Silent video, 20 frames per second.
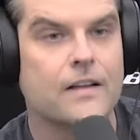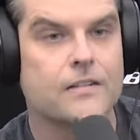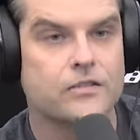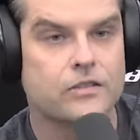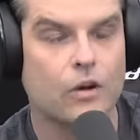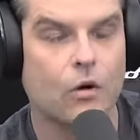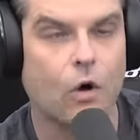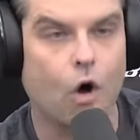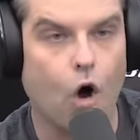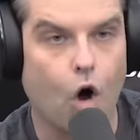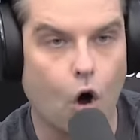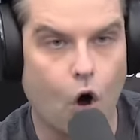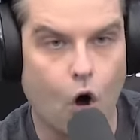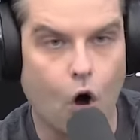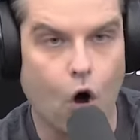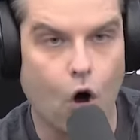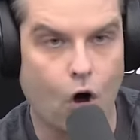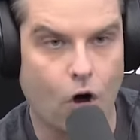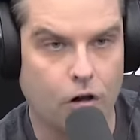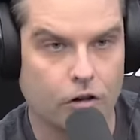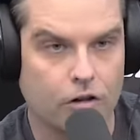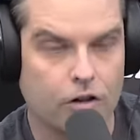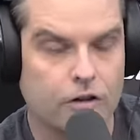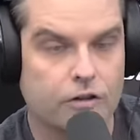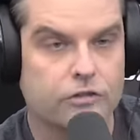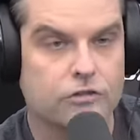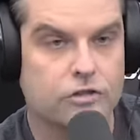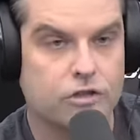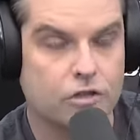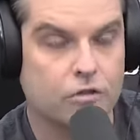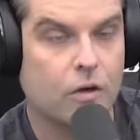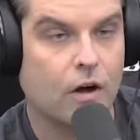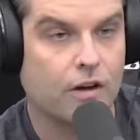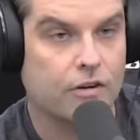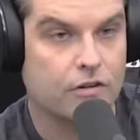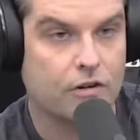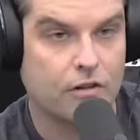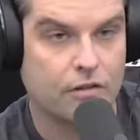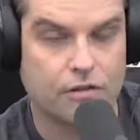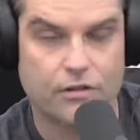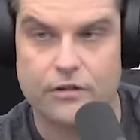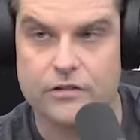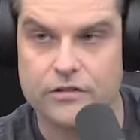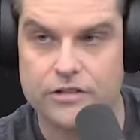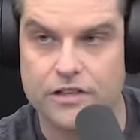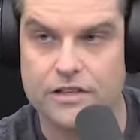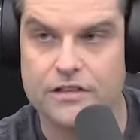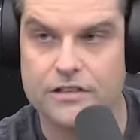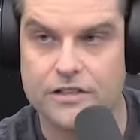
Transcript: so all 213